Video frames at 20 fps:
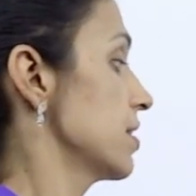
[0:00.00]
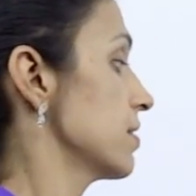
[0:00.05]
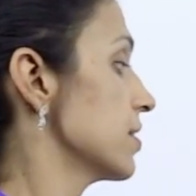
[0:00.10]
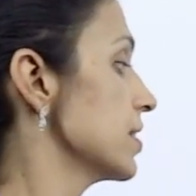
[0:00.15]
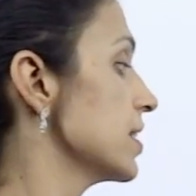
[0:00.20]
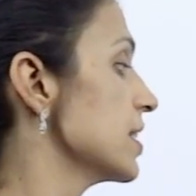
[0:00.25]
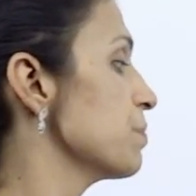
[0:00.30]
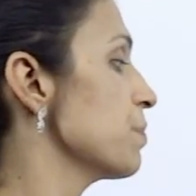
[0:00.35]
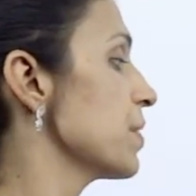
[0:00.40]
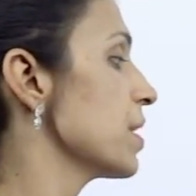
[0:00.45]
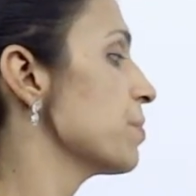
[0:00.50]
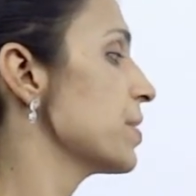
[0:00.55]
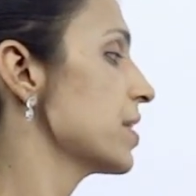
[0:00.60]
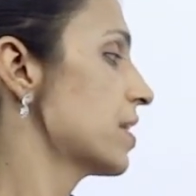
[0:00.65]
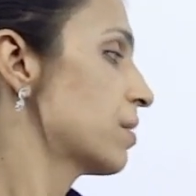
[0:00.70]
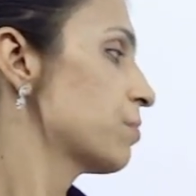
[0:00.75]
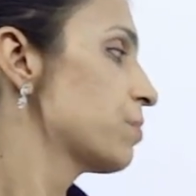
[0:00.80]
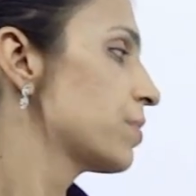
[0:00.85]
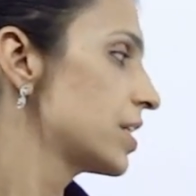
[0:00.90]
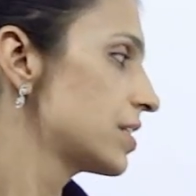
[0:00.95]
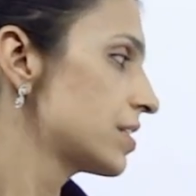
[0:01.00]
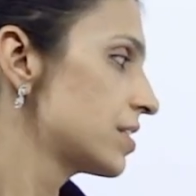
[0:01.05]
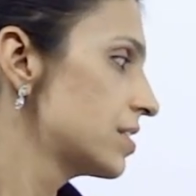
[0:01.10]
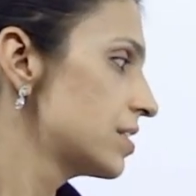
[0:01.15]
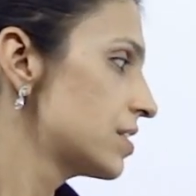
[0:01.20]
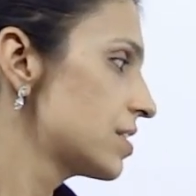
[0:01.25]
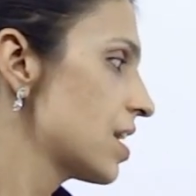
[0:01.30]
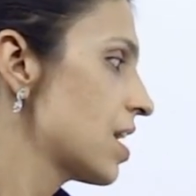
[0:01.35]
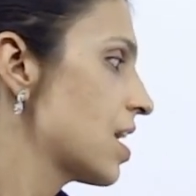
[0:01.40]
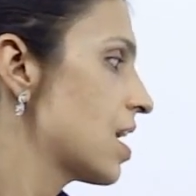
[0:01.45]
this may be
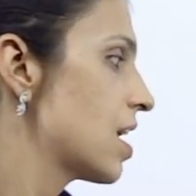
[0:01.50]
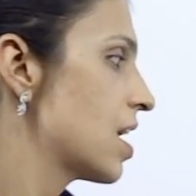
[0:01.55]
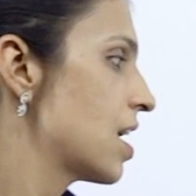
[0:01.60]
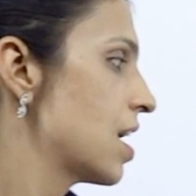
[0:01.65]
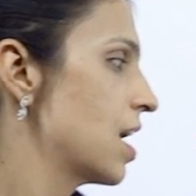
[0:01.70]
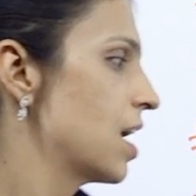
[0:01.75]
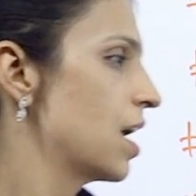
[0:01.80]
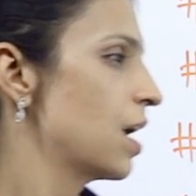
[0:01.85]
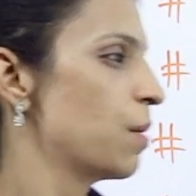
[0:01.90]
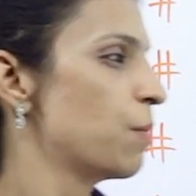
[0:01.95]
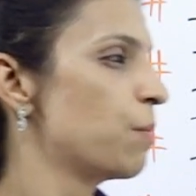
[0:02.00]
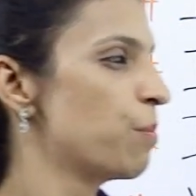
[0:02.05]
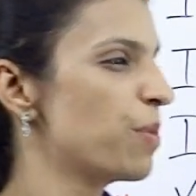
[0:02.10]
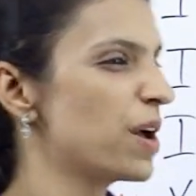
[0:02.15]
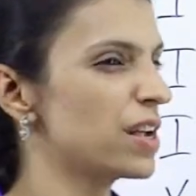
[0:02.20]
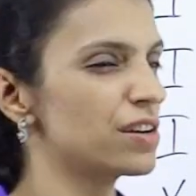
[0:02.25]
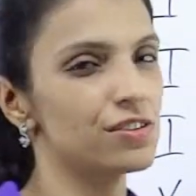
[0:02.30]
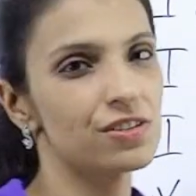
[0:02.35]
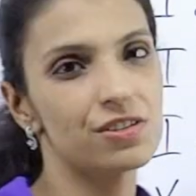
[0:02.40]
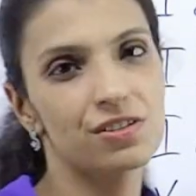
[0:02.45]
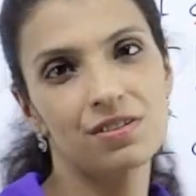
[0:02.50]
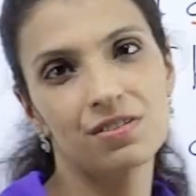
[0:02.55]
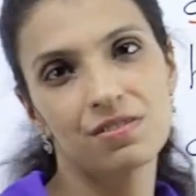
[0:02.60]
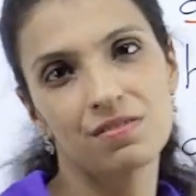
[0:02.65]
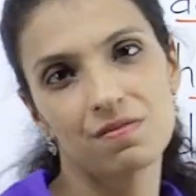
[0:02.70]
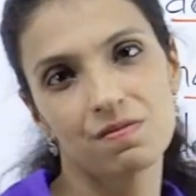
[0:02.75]
unpleasant, but